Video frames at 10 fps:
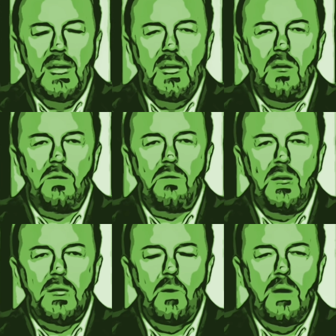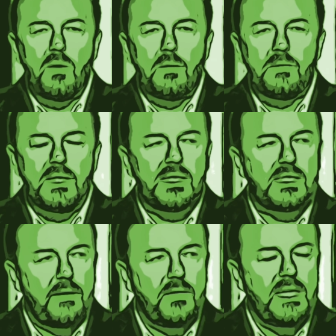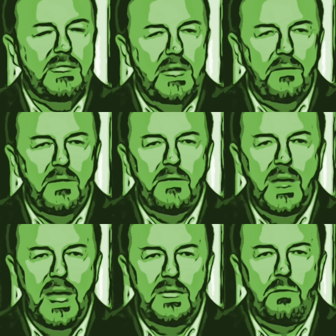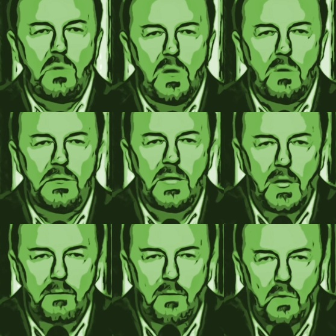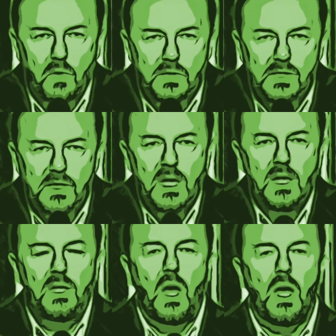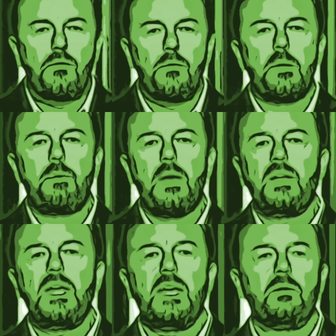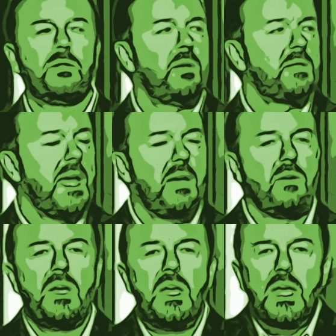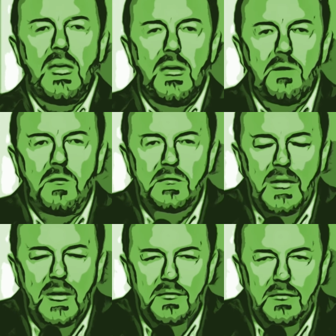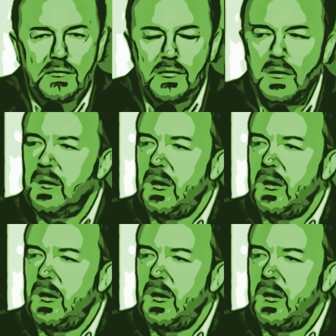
Hello and welcome to the 77th Annual Golden Globe Awards, live from the Beverly Hilton Hotel here in Los Angeles.